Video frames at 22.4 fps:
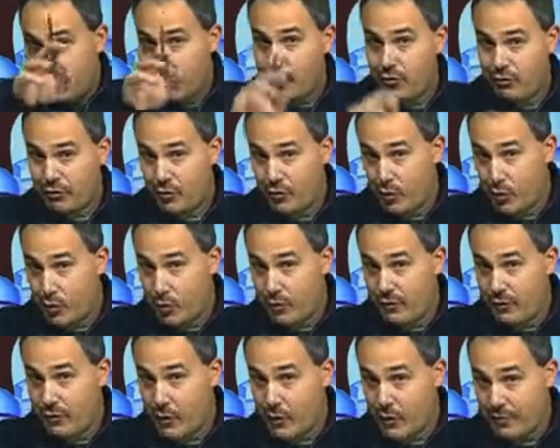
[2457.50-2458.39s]
the for, sort
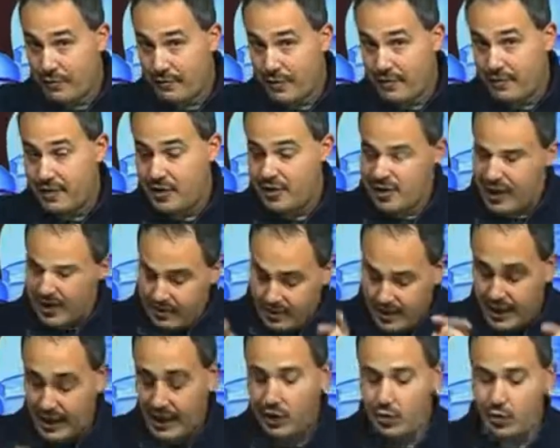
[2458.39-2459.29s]
of forty-one
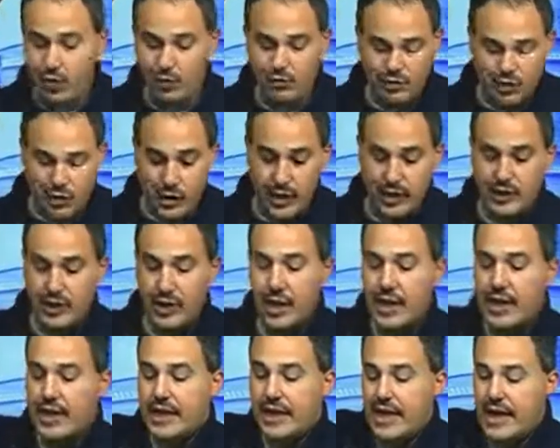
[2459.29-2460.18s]
fifty-seven, he quotes, says,
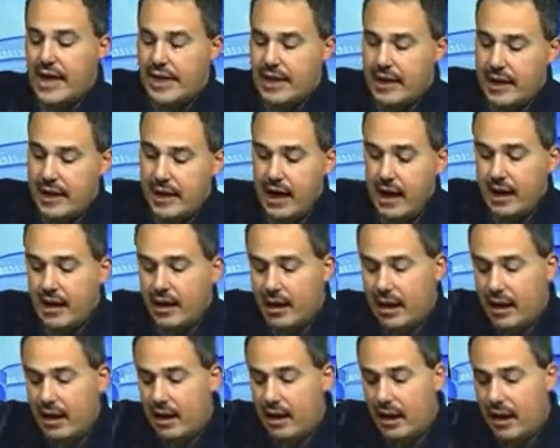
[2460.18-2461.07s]
they did not,
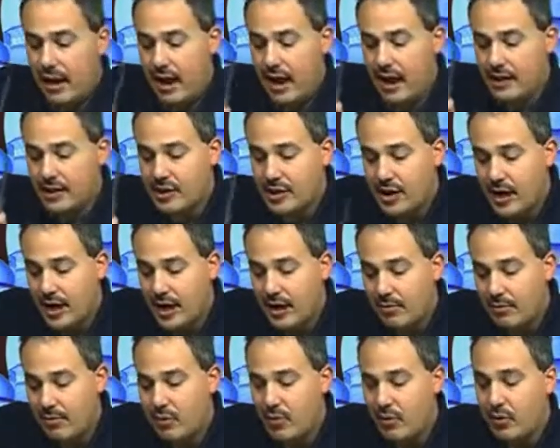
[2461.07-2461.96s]
uh, la
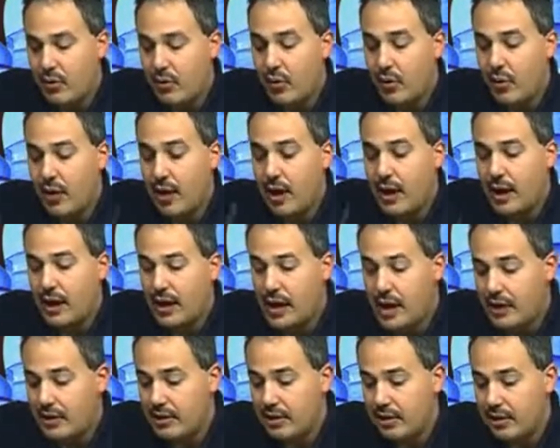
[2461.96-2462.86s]
salabu or la
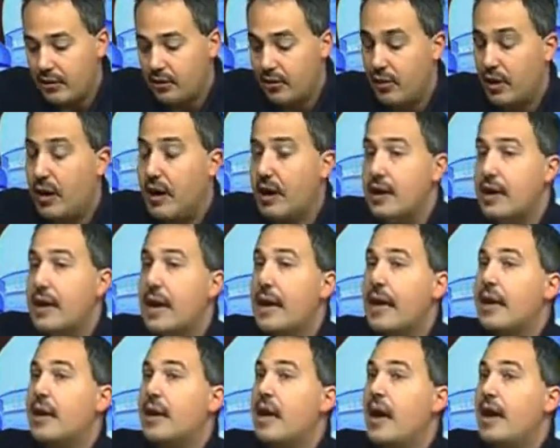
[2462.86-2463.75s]
katilu.
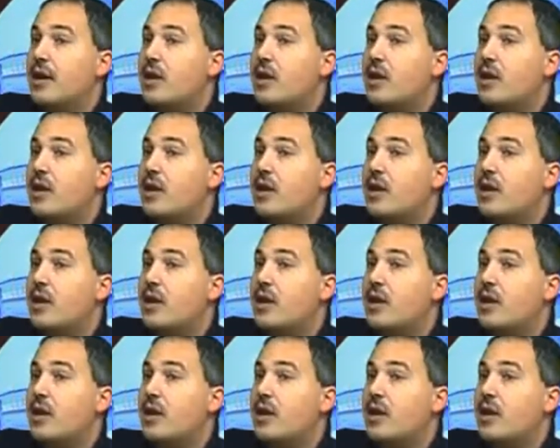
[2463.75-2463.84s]
They did